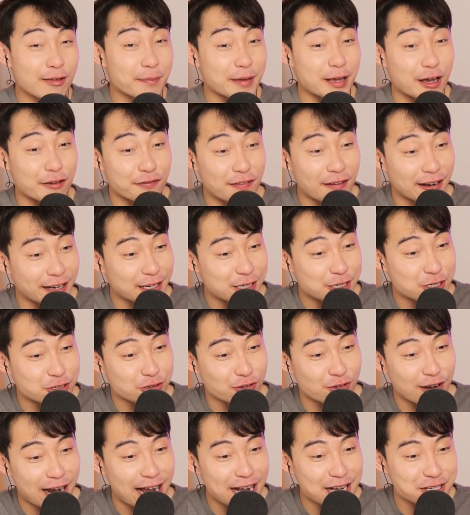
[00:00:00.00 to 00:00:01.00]
would be a fucking
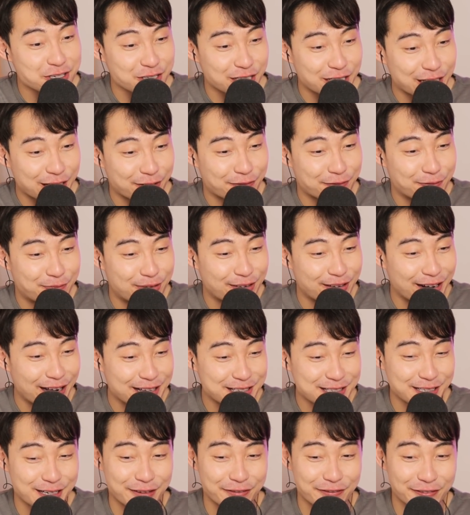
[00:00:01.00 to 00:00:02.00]
tragedy if
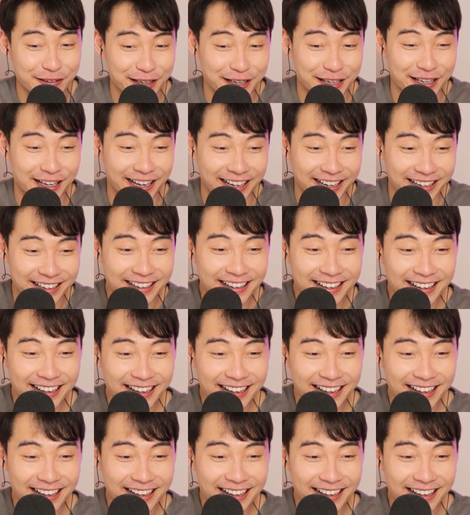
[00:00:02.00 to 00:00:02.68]
Britain's going to feel like...